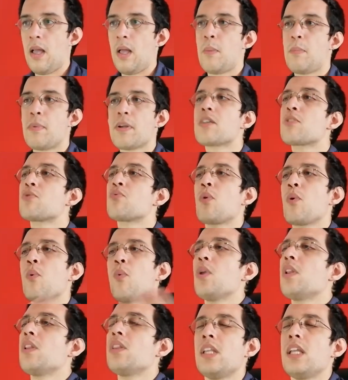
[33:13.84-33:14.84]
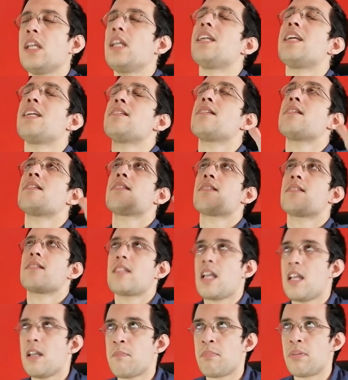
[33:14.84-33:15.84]
Because we will need, is a
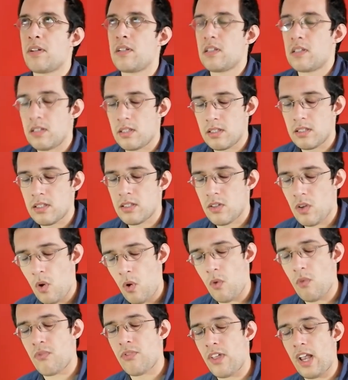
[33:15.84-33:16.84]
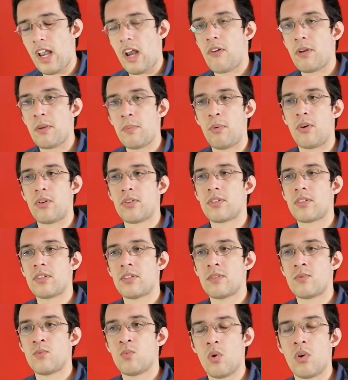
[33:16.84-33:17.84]
staple of the Harry
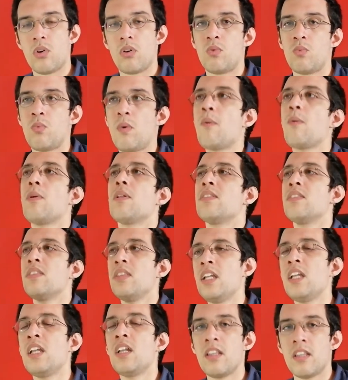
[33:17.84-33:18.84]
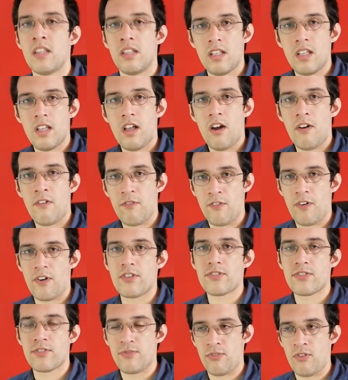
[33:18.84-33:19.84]
Potter world, we will need a
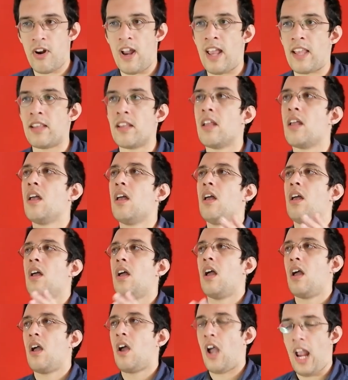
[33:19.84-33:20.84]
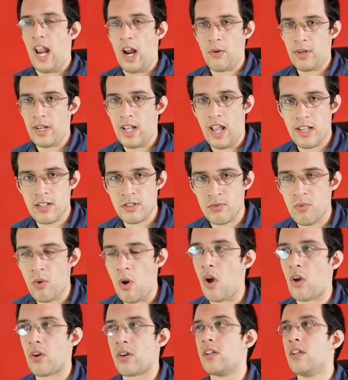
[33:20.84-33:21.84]
first friend. Harry has
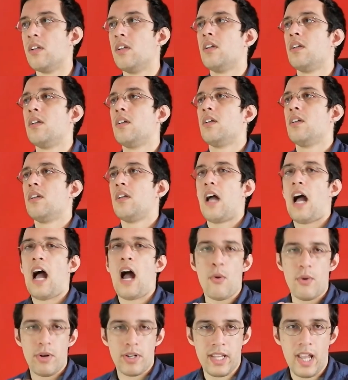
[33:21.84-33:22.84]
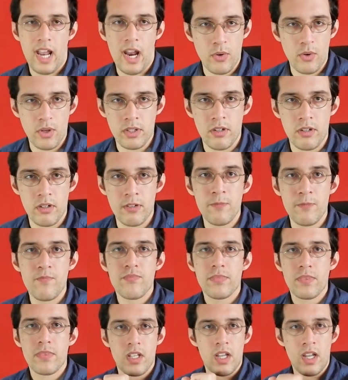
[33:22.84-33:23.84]
Ron. Our character
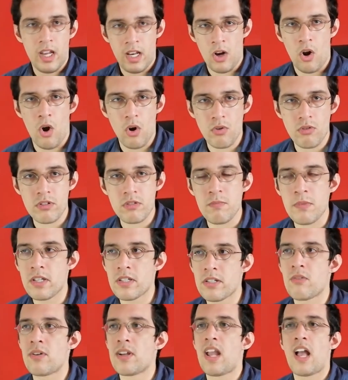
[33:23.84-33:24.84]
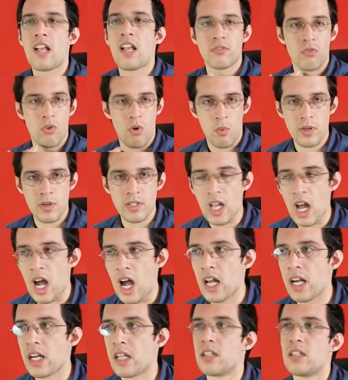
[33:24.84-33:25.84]
in Hogwarts Mystery has Rowan
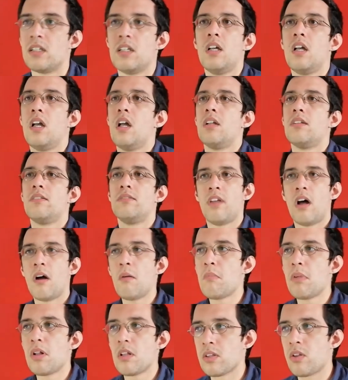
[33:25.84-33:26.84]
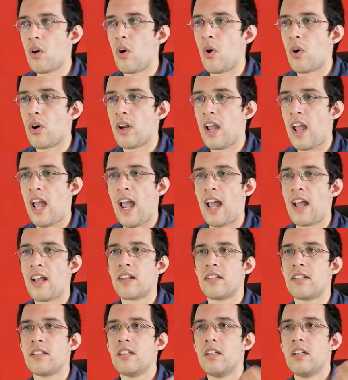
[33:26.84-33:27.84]
Khanna Dumbledore
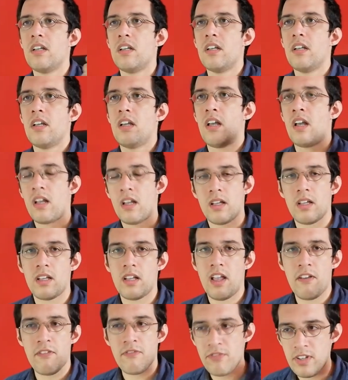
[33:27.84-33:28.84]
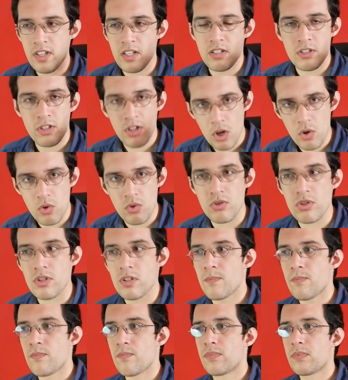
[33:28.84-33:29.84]
had uh, Hephaestus Doge.